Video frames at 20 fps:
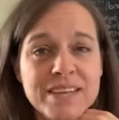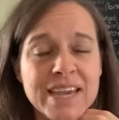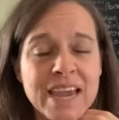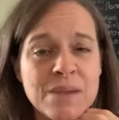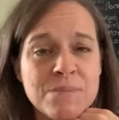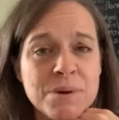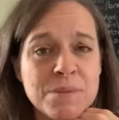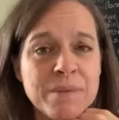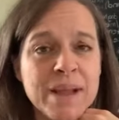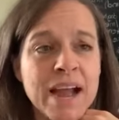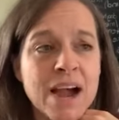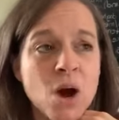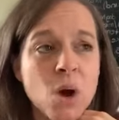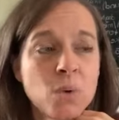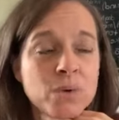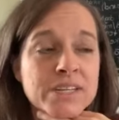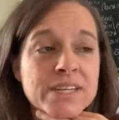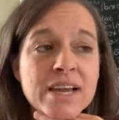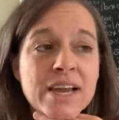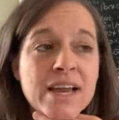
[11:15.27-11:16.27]
came
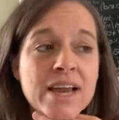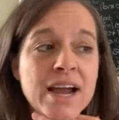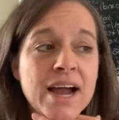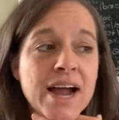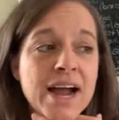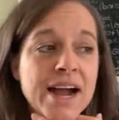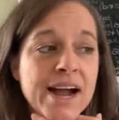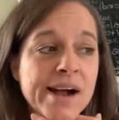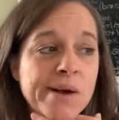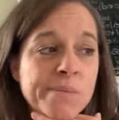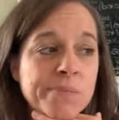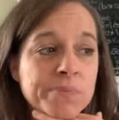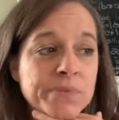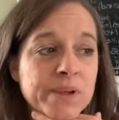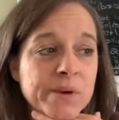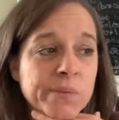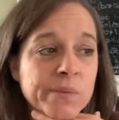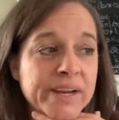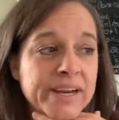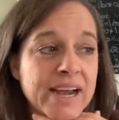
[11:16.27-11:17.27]
about
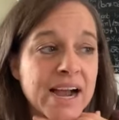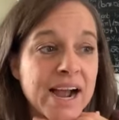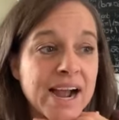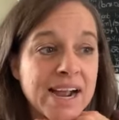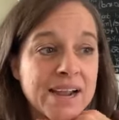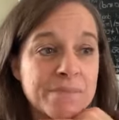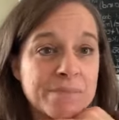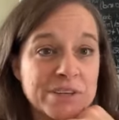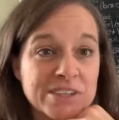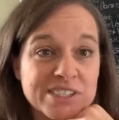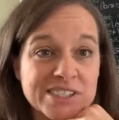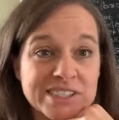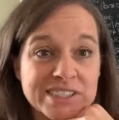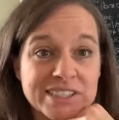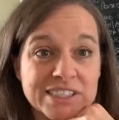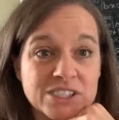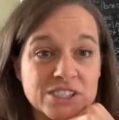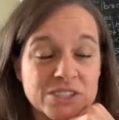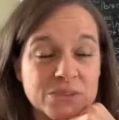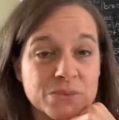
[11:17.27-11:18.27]
um, when I
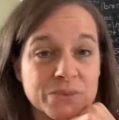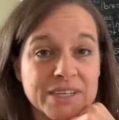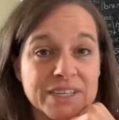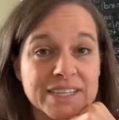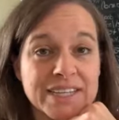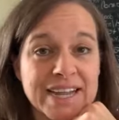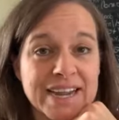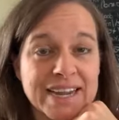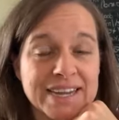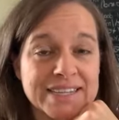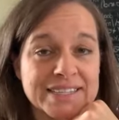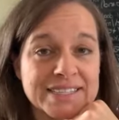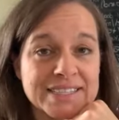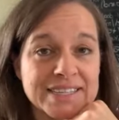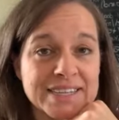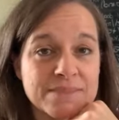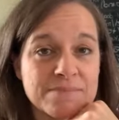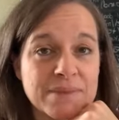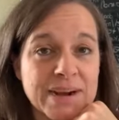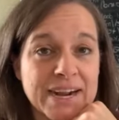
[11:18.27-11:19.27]
personally just realized
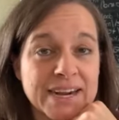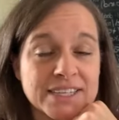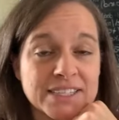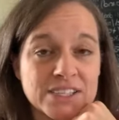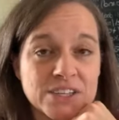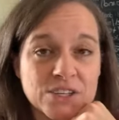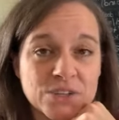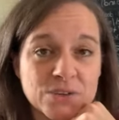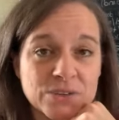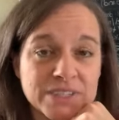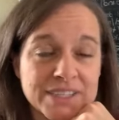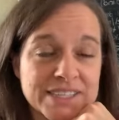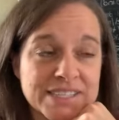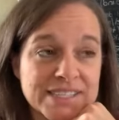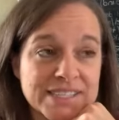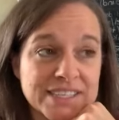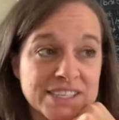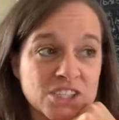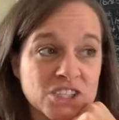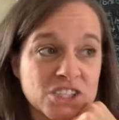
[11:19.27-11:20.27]
that my to-do
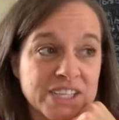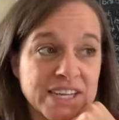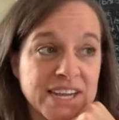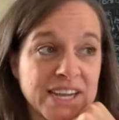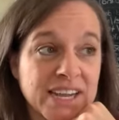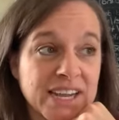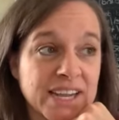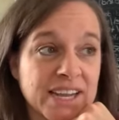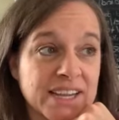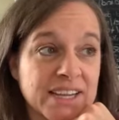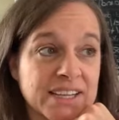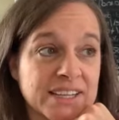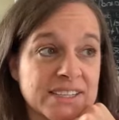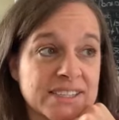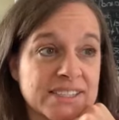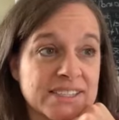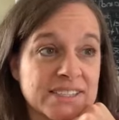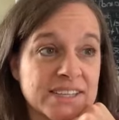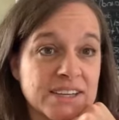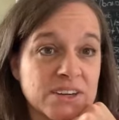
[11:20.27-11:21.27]
list each day
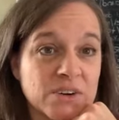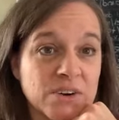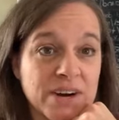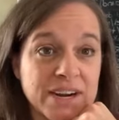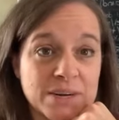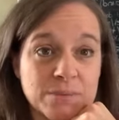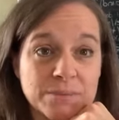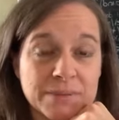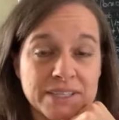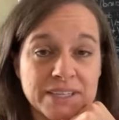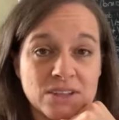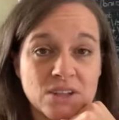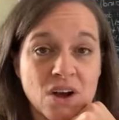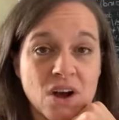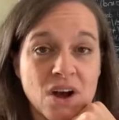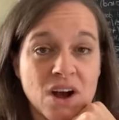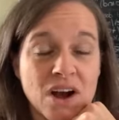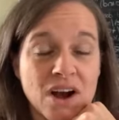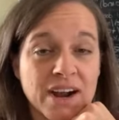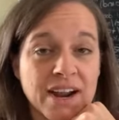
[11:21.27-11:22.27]
is incredibly
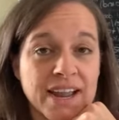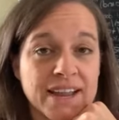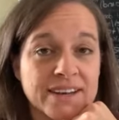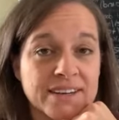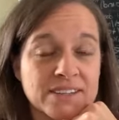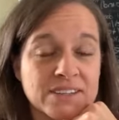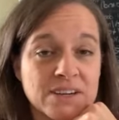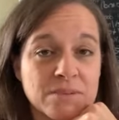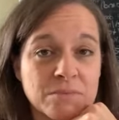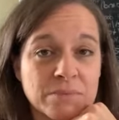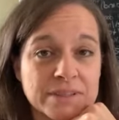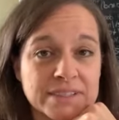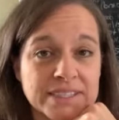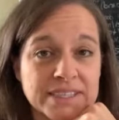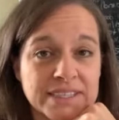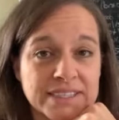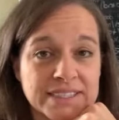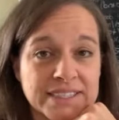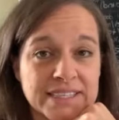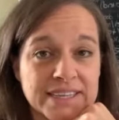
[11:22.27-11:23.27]
long and
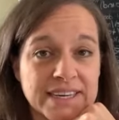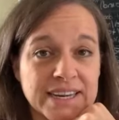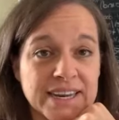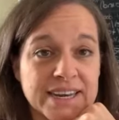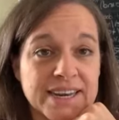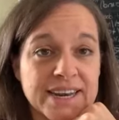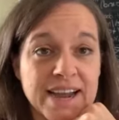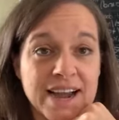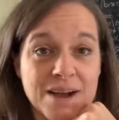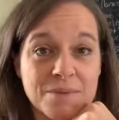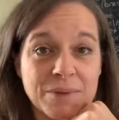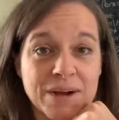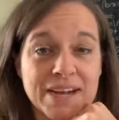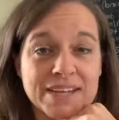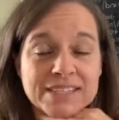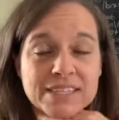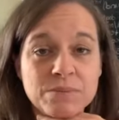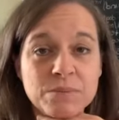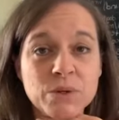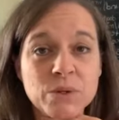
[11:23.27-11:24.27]
completely not
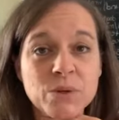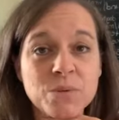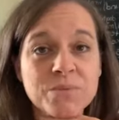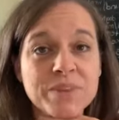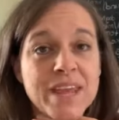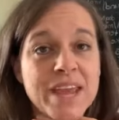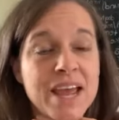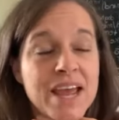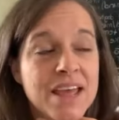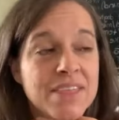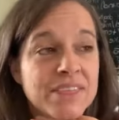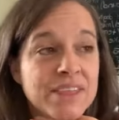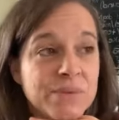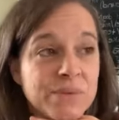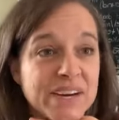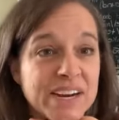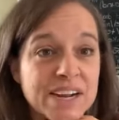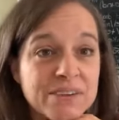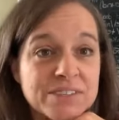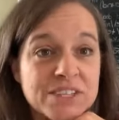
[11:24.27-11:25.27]
possible, that
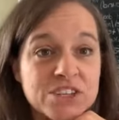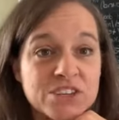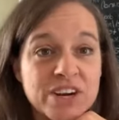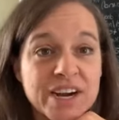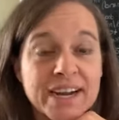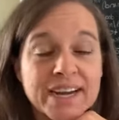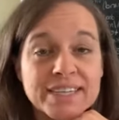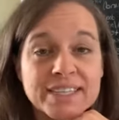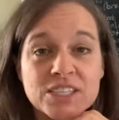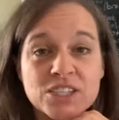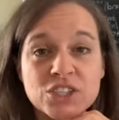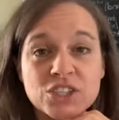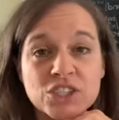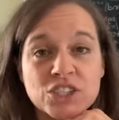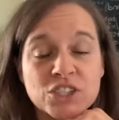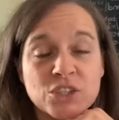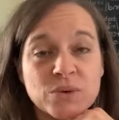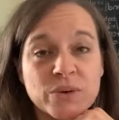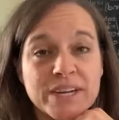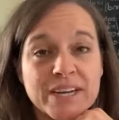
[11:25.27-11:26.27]
what I was trying to
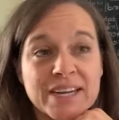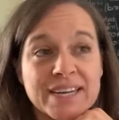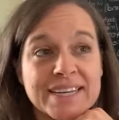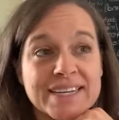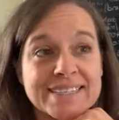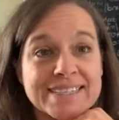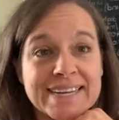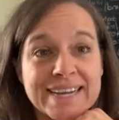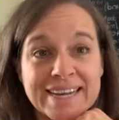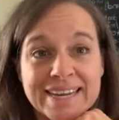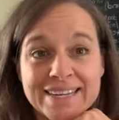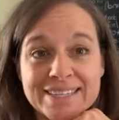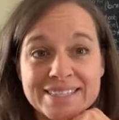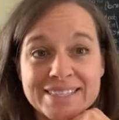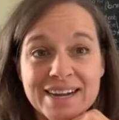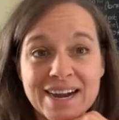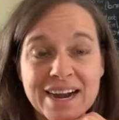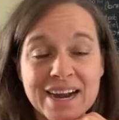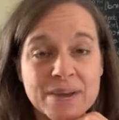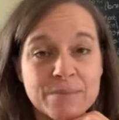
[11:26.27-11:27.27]
do in a day's
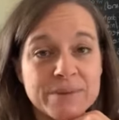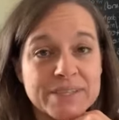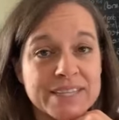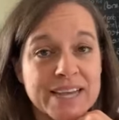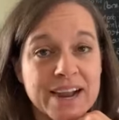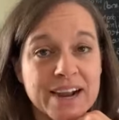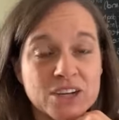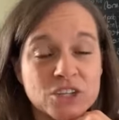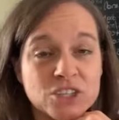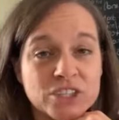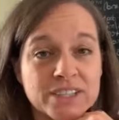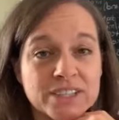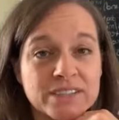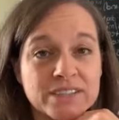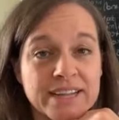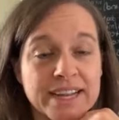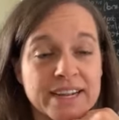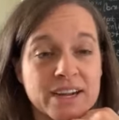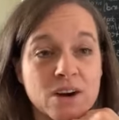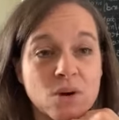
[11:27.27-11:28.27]
time is actually
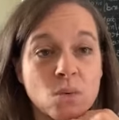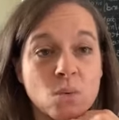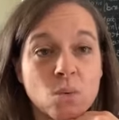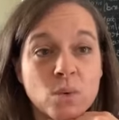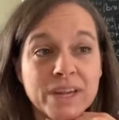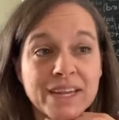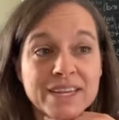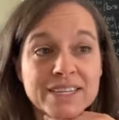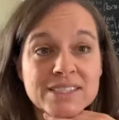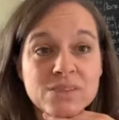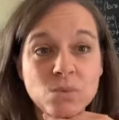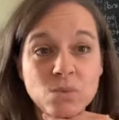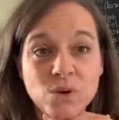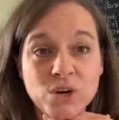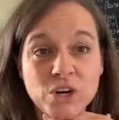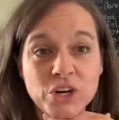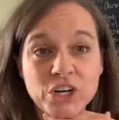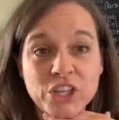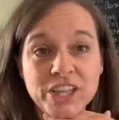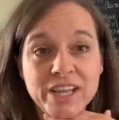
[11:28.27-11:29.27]
like a week's
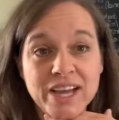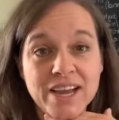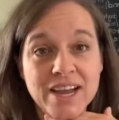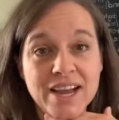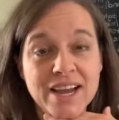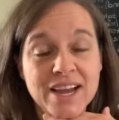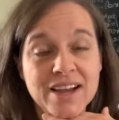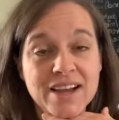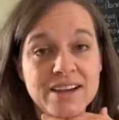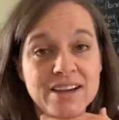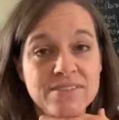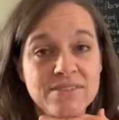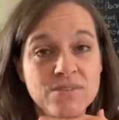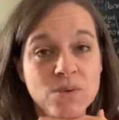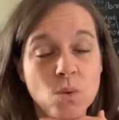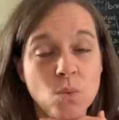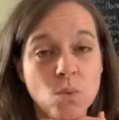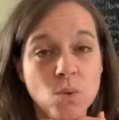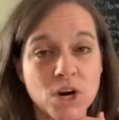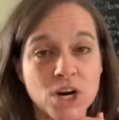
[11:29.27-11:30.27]
worth of
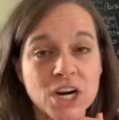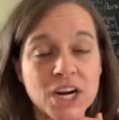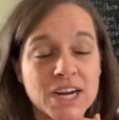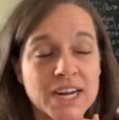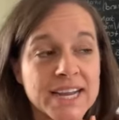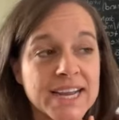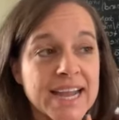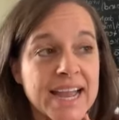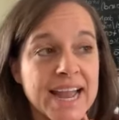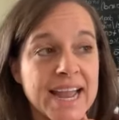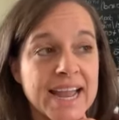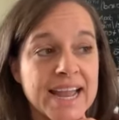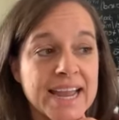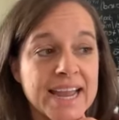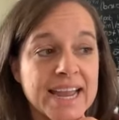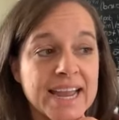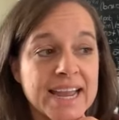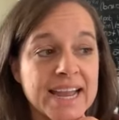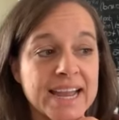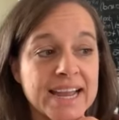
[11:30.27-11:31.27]
work
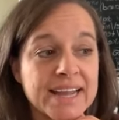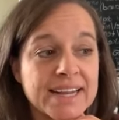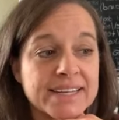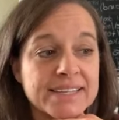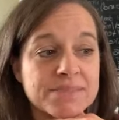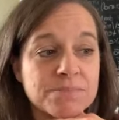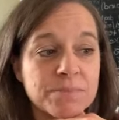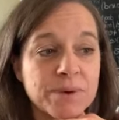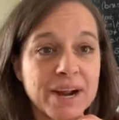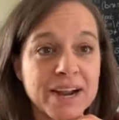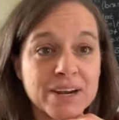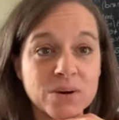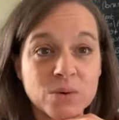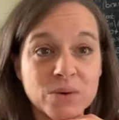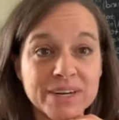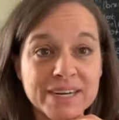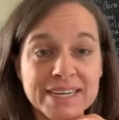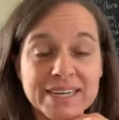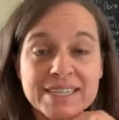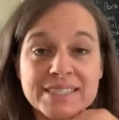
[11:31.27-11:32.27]
and
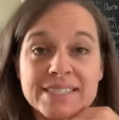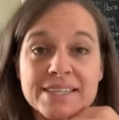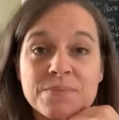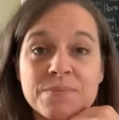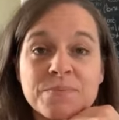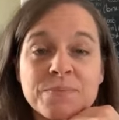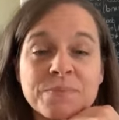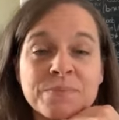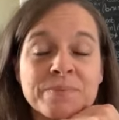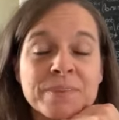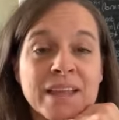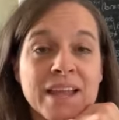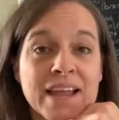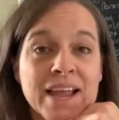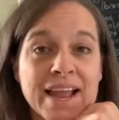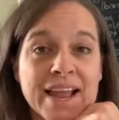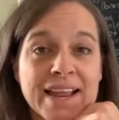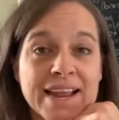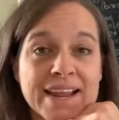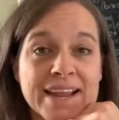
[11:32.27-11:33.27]
priorities.
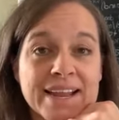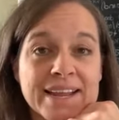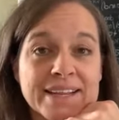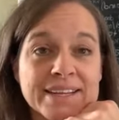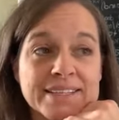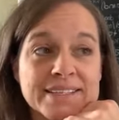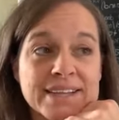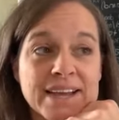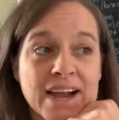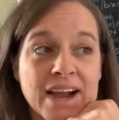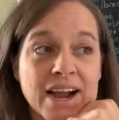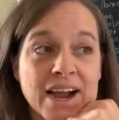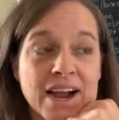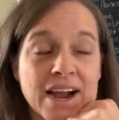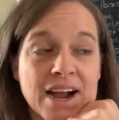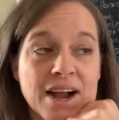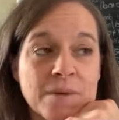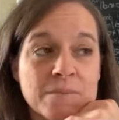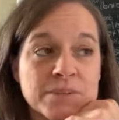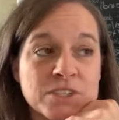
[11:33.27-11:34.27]
And
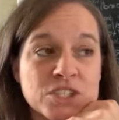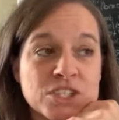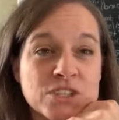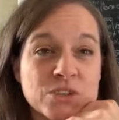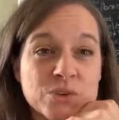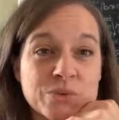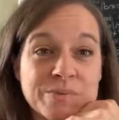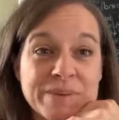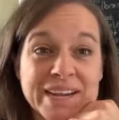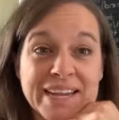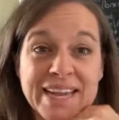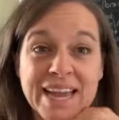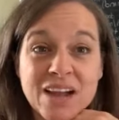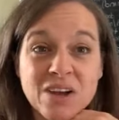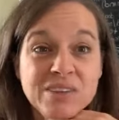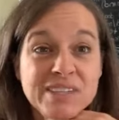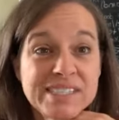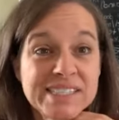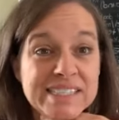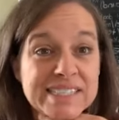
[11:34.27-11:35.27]
um, just through my
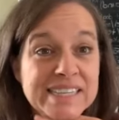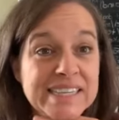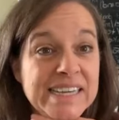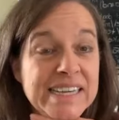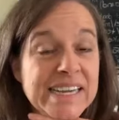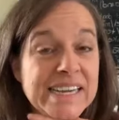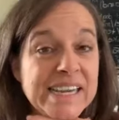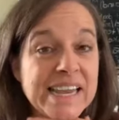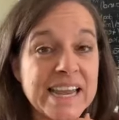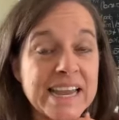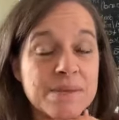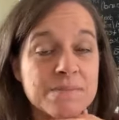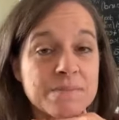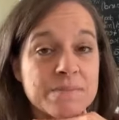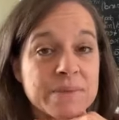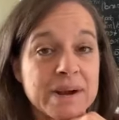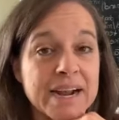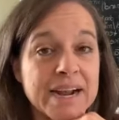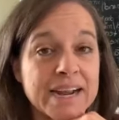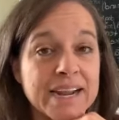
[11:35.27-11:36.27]
counseling and
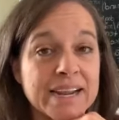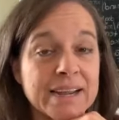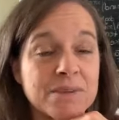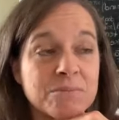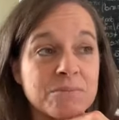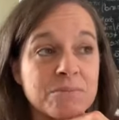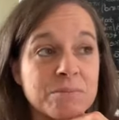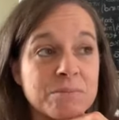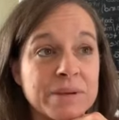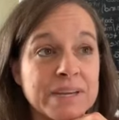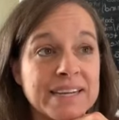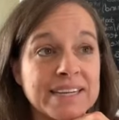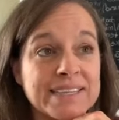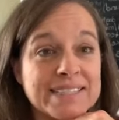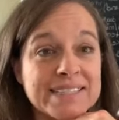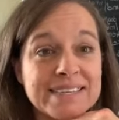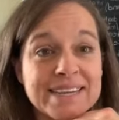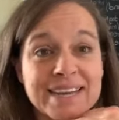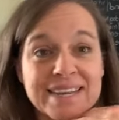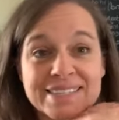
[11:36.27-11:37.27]
my
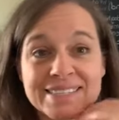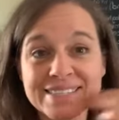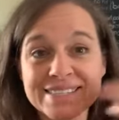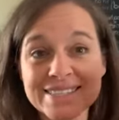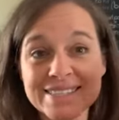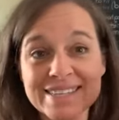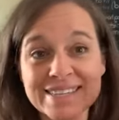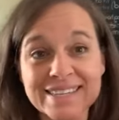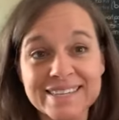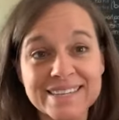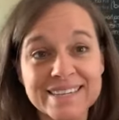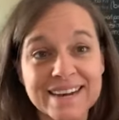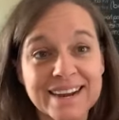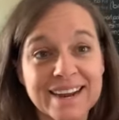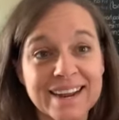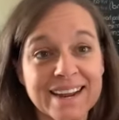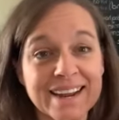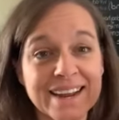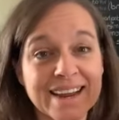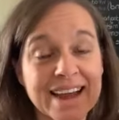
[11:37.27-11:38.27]
PTSD that
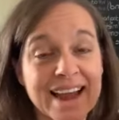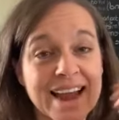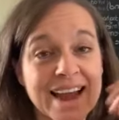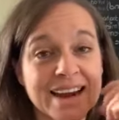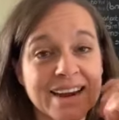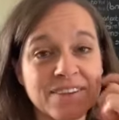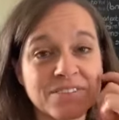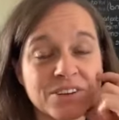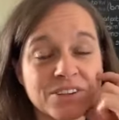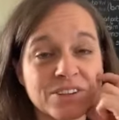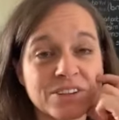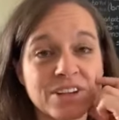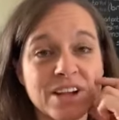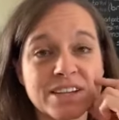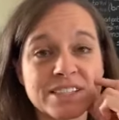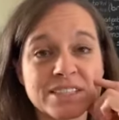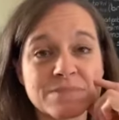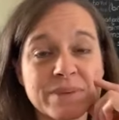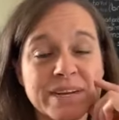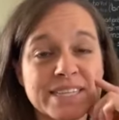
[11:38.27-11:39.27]
I had after the
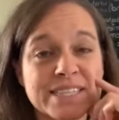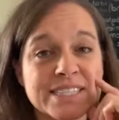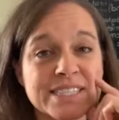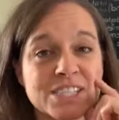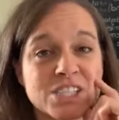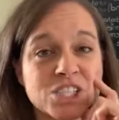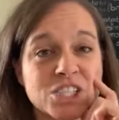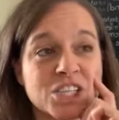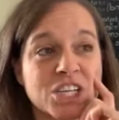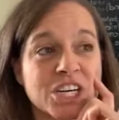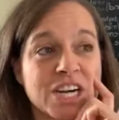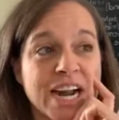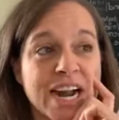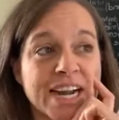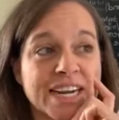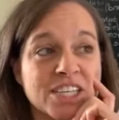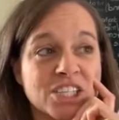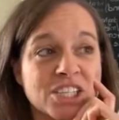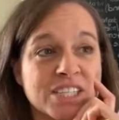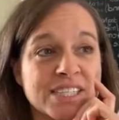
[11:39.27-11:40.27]
loss of my sister,
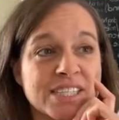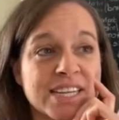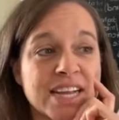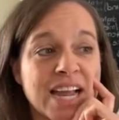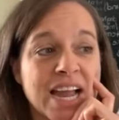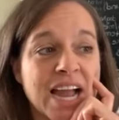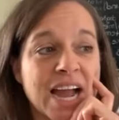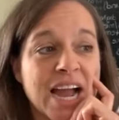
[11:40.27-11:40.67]
I just,